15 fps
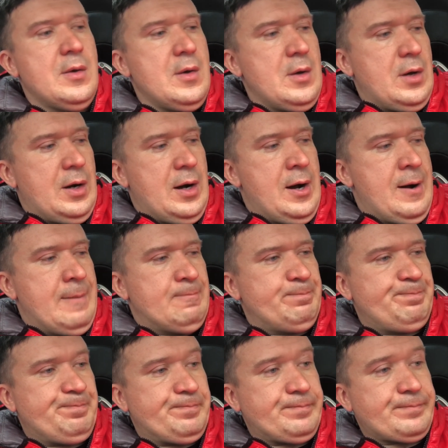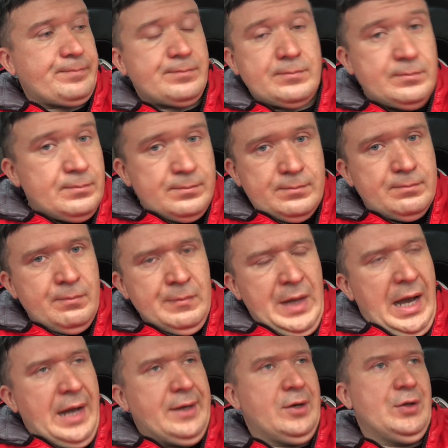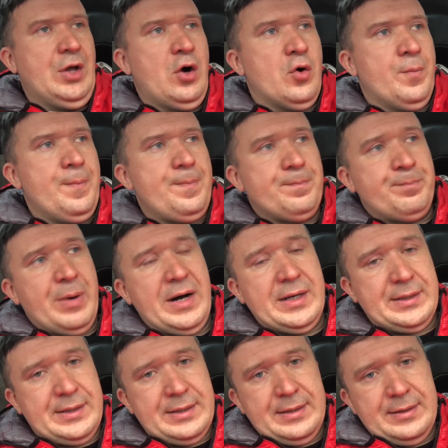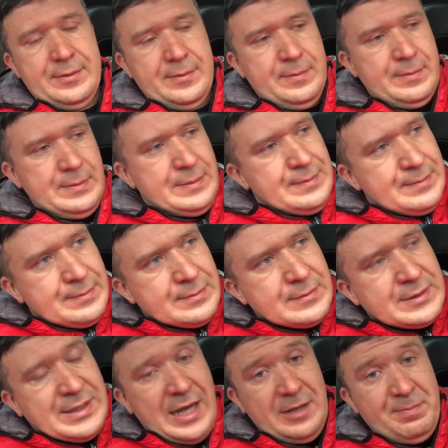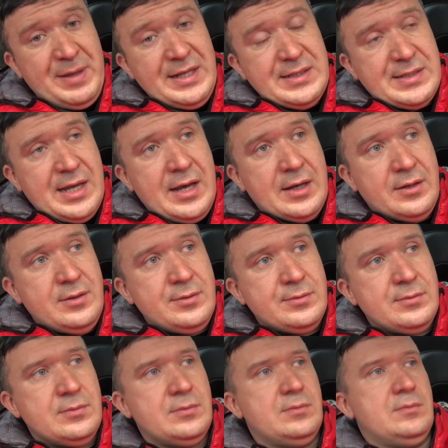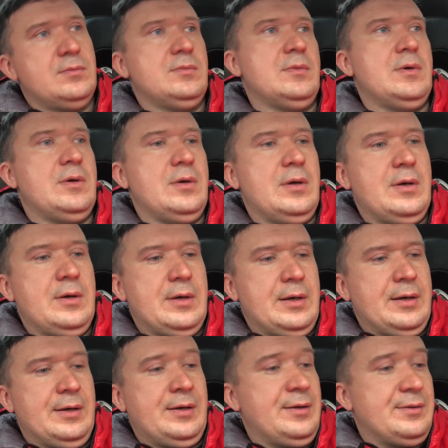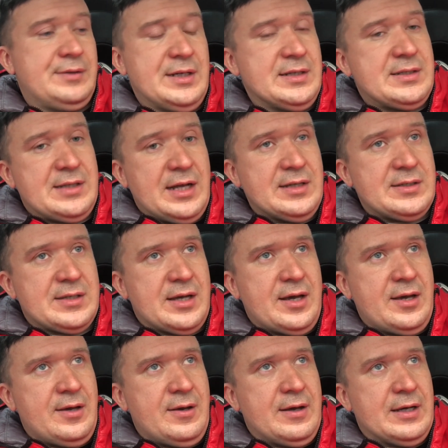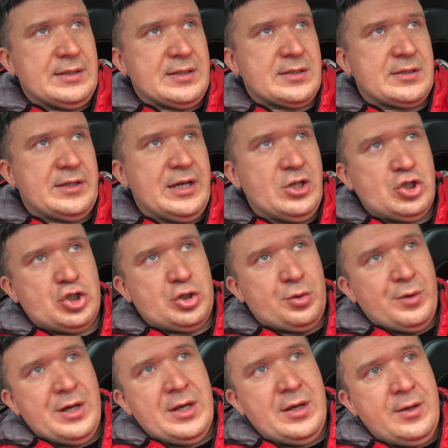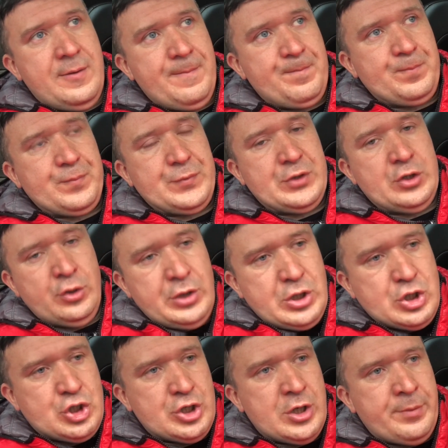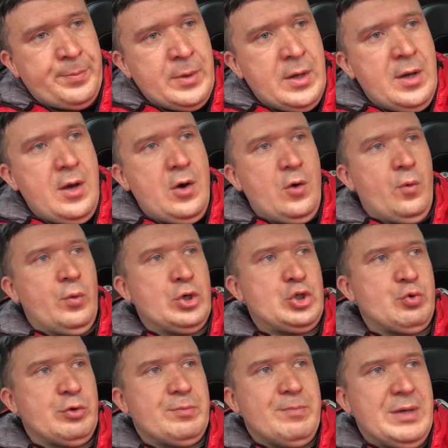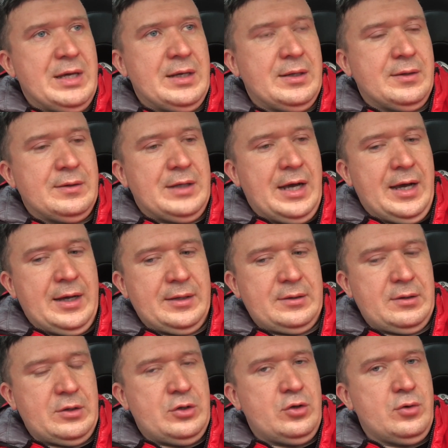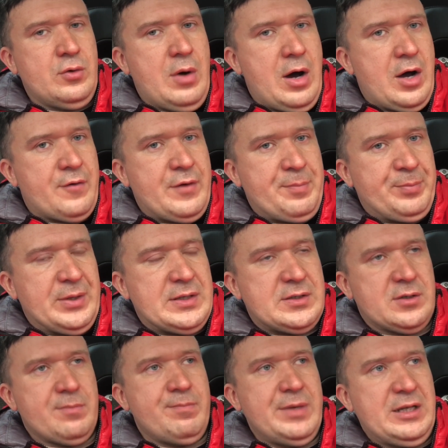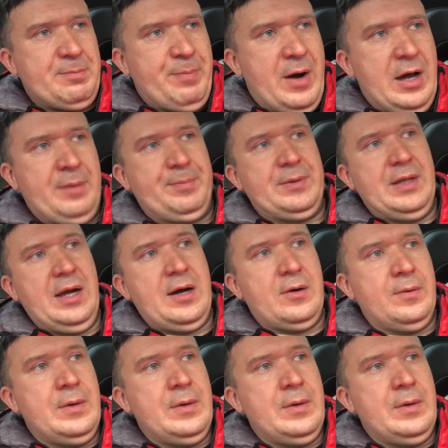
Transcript: I don't know, but that being said, this does say it's a stage 3 tuning chip, which would mean that you are replacing mid-pipe. Now,